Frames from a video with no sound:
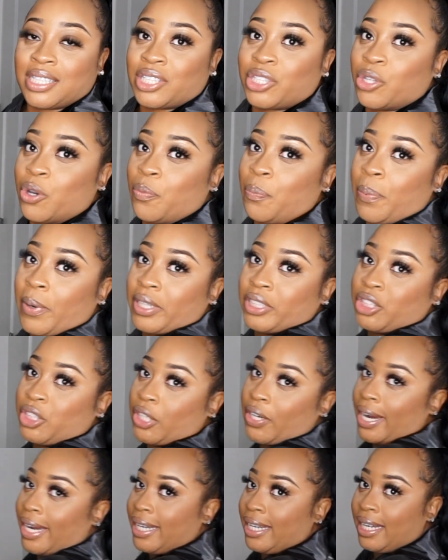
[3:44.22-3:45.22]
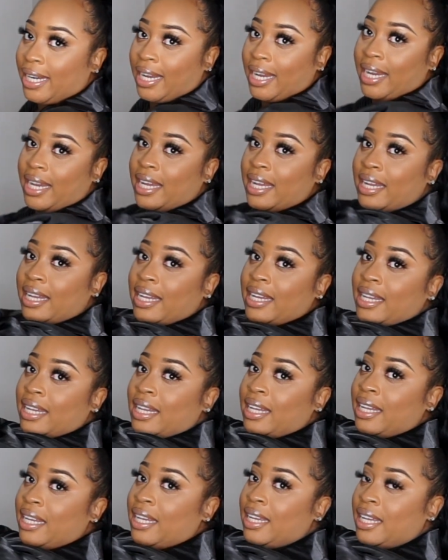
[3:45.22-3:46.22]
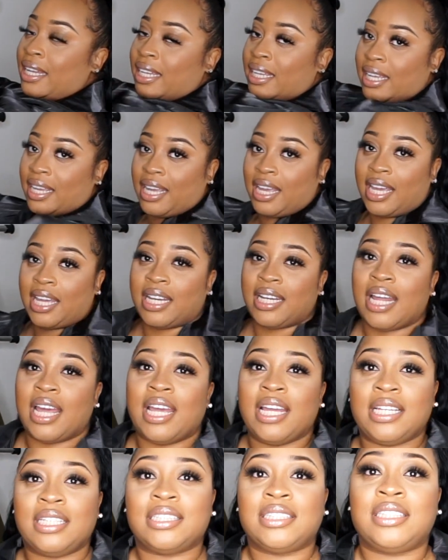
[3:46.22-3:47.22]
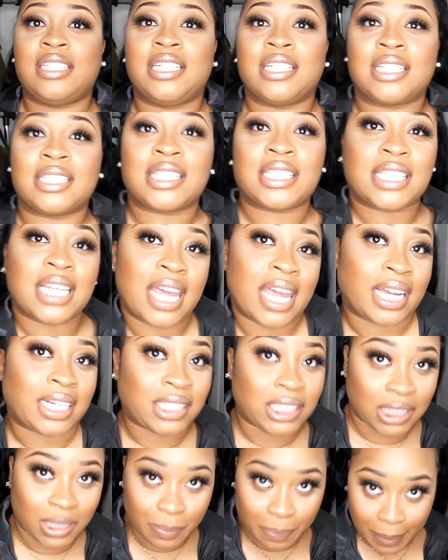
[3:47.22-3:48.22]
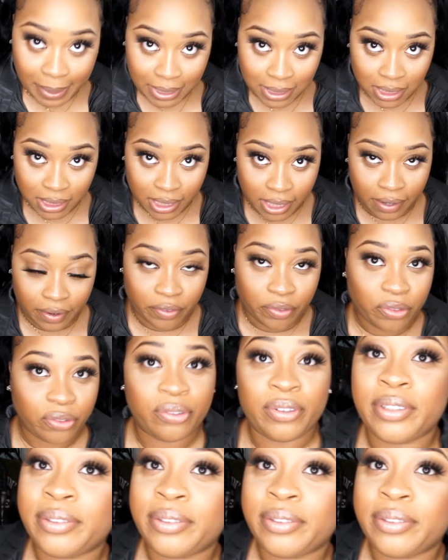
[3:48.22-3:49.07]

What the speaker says: Super trendy, and it looks expensive,